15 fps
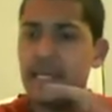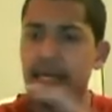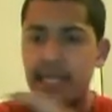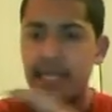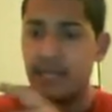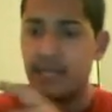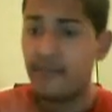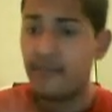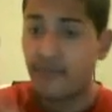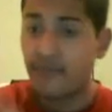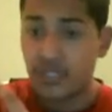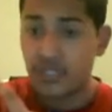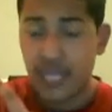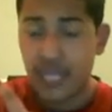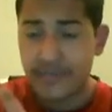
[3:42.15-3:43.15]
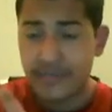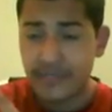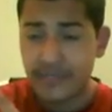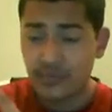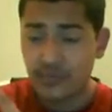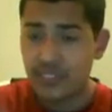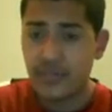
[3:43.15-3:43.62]
The first option
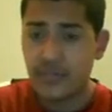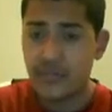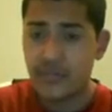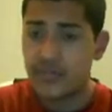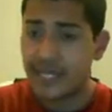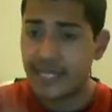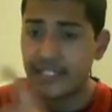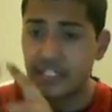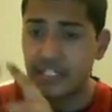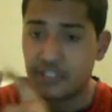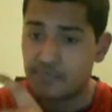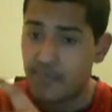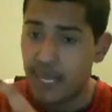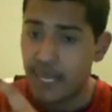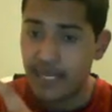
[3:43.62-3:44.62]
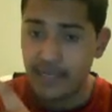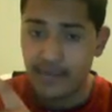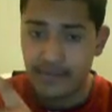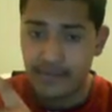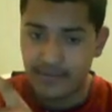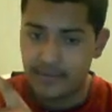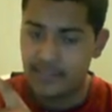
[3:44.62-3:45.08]
was either to get
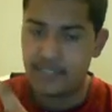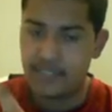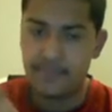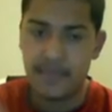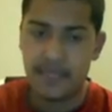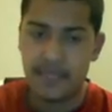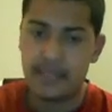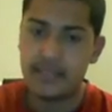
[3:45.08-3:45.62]
suspended.